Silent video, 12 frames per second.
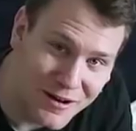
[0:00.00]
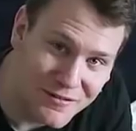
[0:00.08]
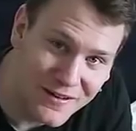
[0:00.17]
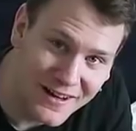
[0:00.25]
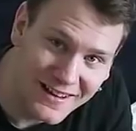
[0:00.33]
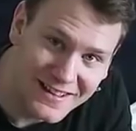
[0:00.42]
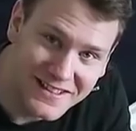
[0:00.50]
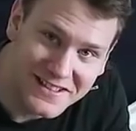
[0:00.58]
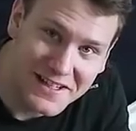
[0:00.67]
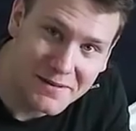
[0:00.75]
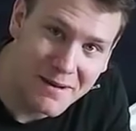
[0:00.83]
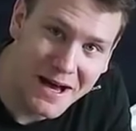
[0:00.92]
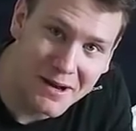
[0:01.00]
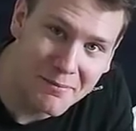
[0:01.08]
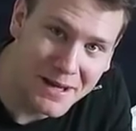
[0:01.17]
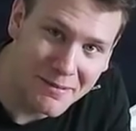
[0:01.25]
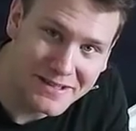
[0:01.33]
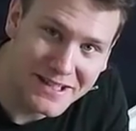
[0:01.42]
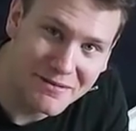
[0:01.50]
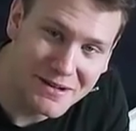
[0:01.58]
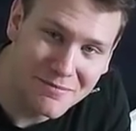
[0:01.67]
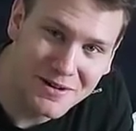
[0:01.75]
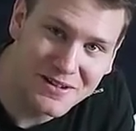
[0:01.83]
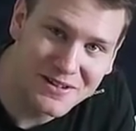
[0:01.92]
quite frankly, just the amount of babies that we
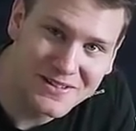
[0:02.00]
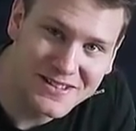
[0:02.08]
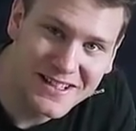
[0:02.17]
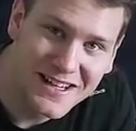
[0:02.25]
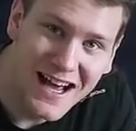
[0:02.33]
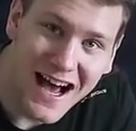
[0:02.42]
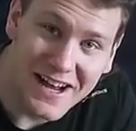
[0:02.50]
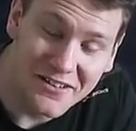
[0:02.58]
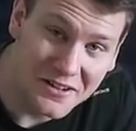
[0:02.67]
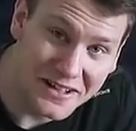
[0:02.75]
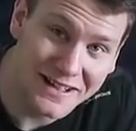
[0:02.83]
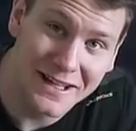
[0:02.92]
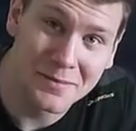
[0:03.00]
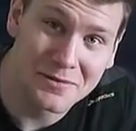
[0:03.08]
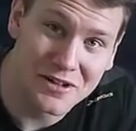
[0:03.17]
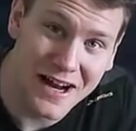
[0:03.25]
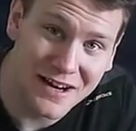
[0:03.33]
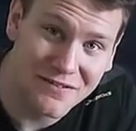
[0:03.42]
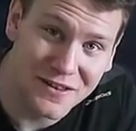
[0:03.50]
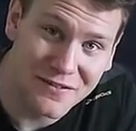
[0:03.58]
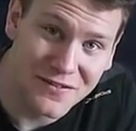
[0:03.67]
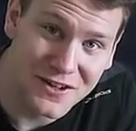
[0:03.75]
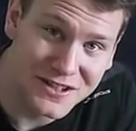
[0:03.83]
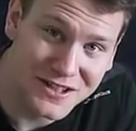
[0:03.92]
produce, I only keep track for the
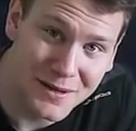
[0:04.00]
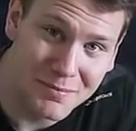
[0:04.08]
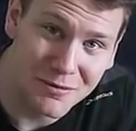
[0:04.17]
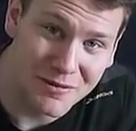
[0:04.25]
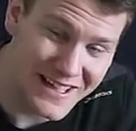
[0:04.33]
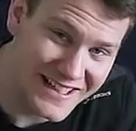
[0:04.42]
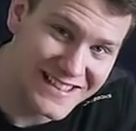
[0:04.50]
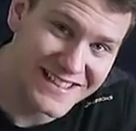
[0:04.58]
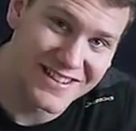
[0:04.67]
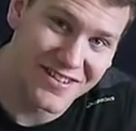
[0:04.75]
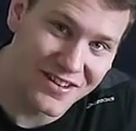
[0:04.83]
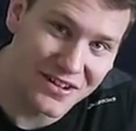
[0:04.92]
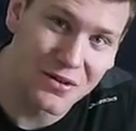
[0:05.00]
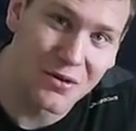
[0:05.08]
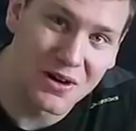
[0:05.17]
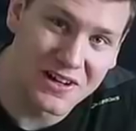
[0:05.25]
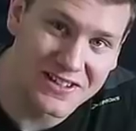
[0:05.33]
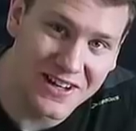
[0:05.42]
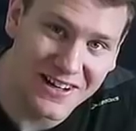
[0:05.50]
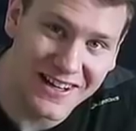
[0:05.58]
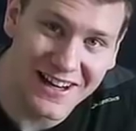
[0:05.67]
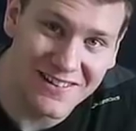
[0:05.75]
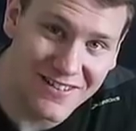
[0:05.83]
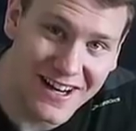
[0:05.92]
first couple weeks until the corns are
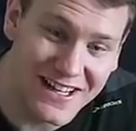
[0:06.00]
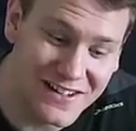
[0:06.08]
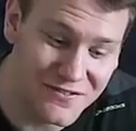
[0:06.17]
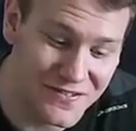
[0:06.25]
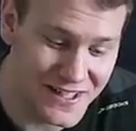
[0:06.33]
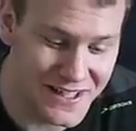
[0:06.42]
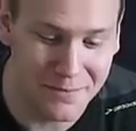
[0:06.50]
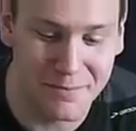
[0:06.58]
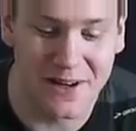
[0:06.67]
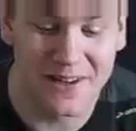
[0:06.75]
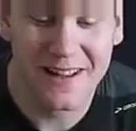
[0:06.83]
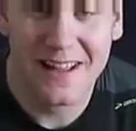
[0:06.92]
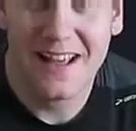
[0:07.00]
getting ready and feeding, but